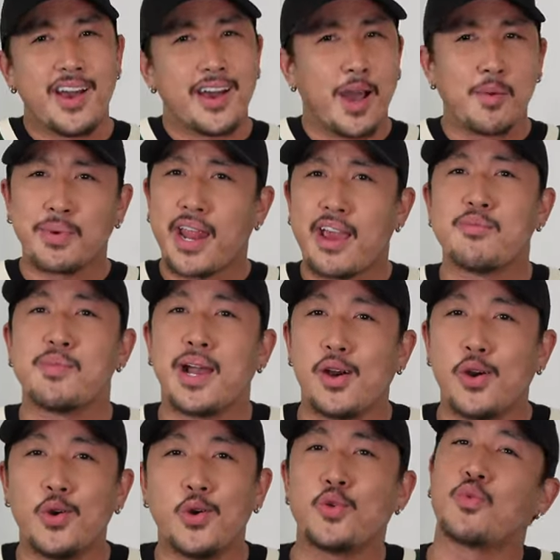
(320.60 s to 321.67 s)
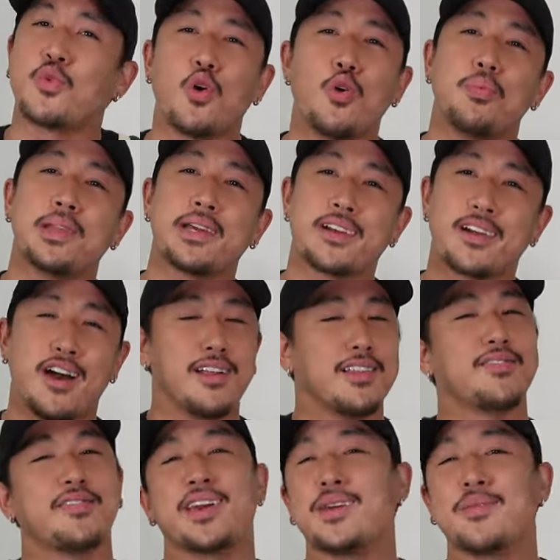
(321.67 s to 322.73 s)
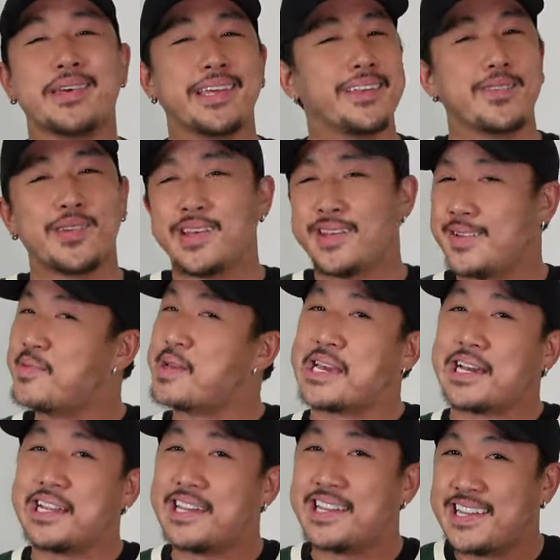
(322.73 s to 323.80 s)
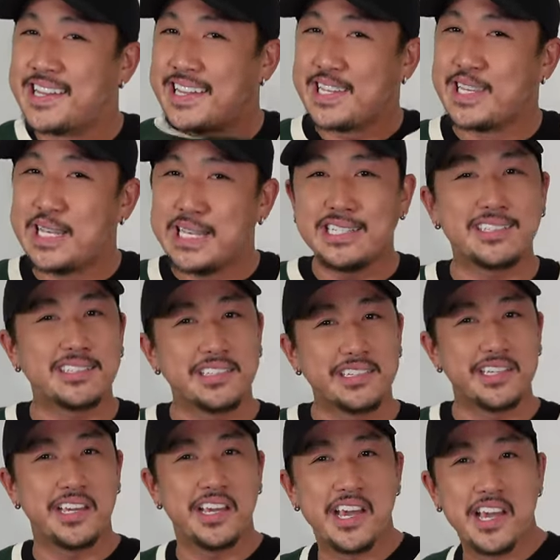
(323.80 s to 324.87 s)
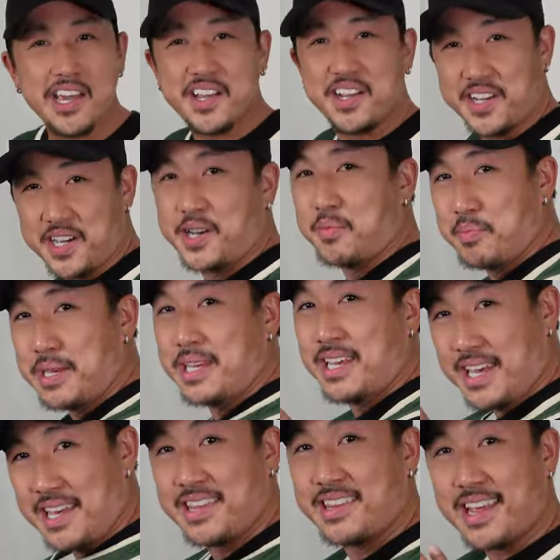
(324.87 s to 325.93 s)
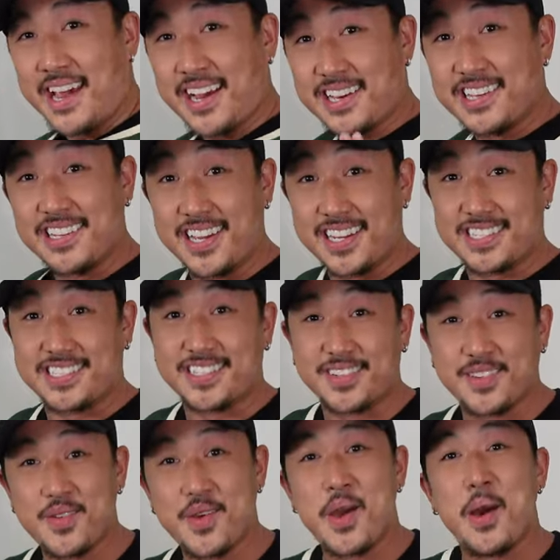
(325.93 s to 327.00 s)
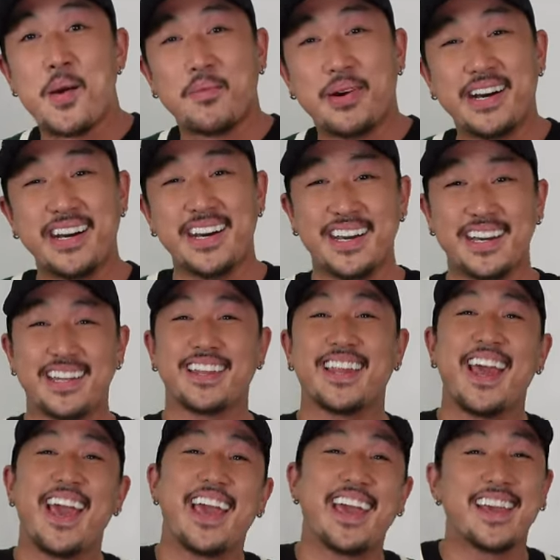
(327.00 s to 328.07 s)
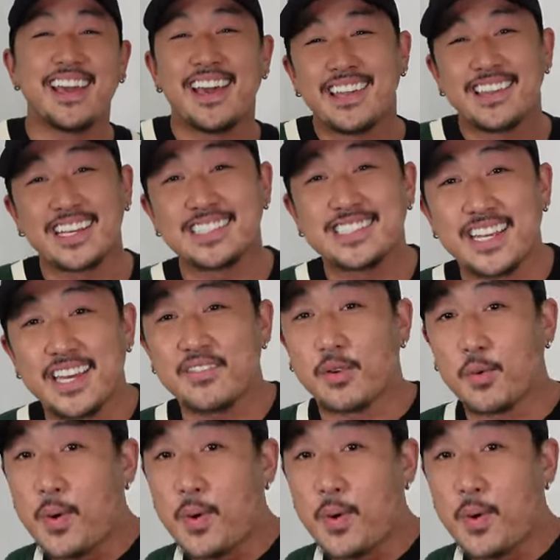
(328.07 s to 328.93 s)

I'm gonna have my own role player Hall of Fame and, man, easily gonna be in that collection. But hey, thanks again for